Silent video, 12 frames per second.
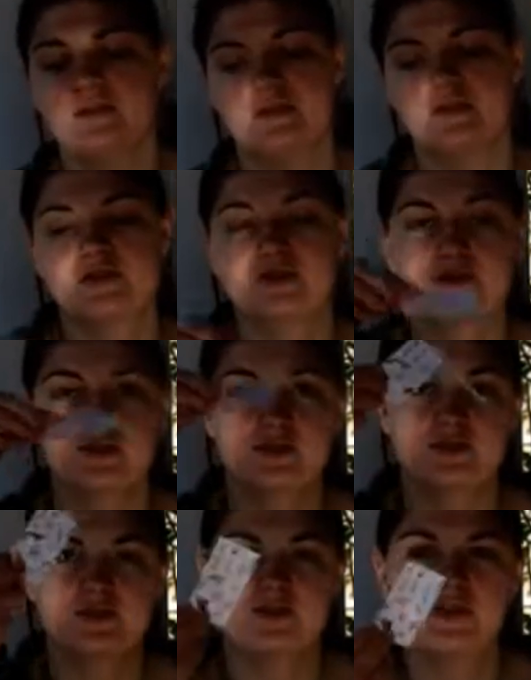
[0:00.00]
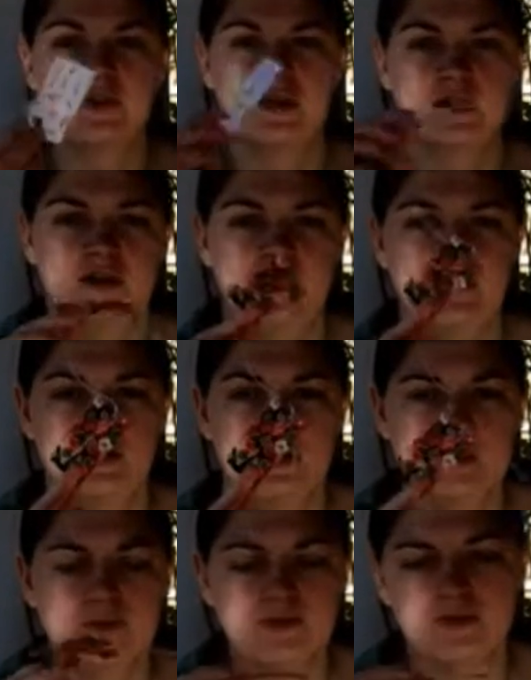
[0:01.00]
This is just a
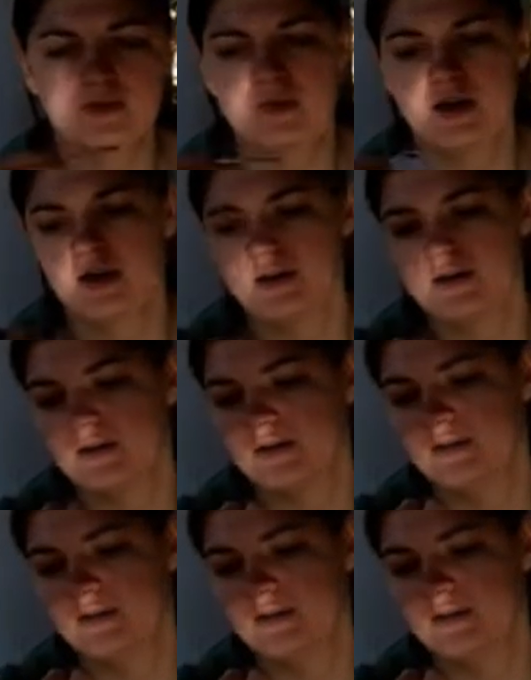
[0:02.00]
little bookmark.